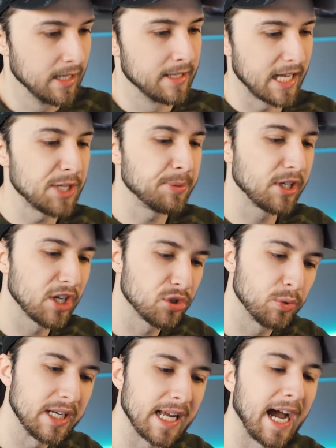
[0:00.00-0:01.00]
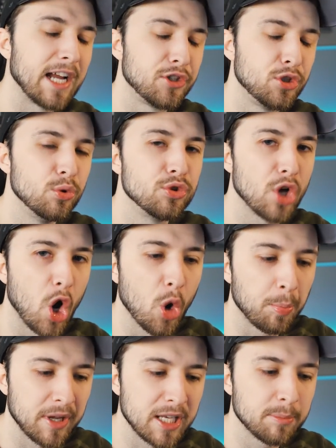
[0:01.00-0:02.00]
That is because we need iTunes
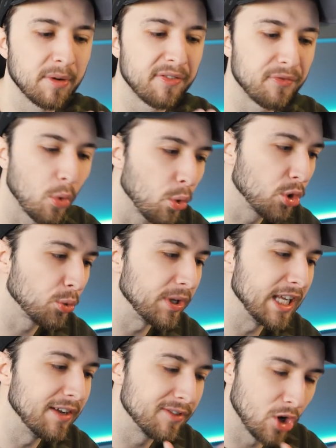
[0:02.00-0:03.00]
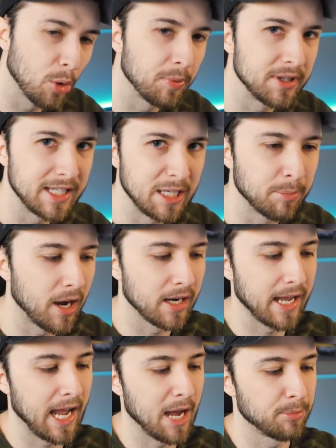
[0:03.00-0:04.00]
open before we even open the Epoch
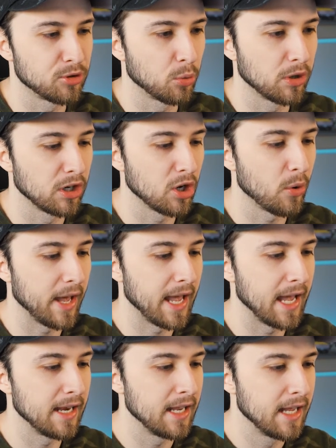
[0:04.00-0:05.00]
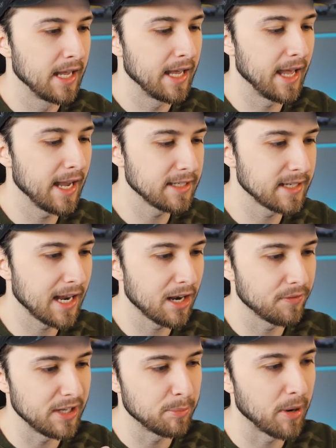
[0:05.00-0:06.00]
app. So we're gonna go ahead, exit out
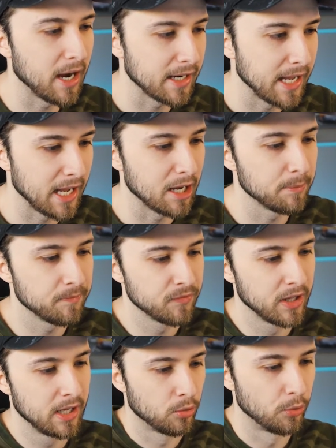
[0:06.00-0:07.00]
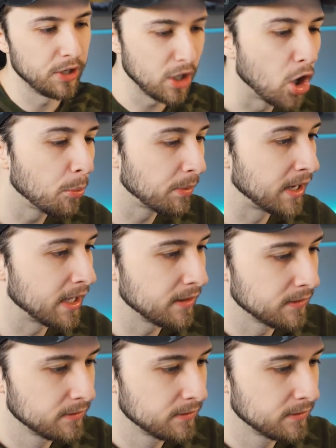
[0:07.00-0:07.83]
of Epoch Cam, reopen it.